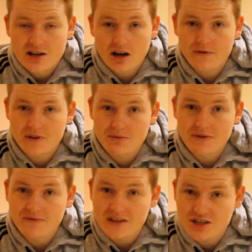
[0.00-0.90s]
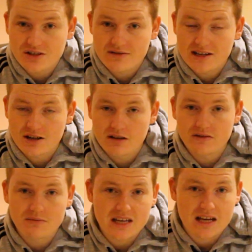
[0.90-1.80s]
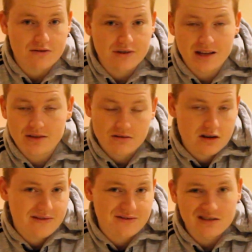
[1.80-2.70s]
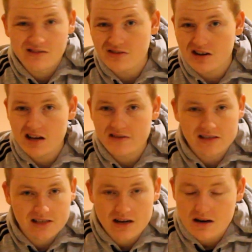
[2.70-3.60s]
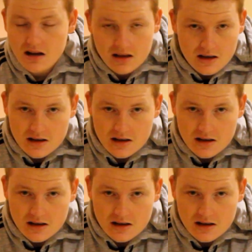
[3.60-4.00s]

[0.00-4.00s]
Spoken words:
Hopefully we finish the round. Hopefully we get a round 3, 4, 5, etc.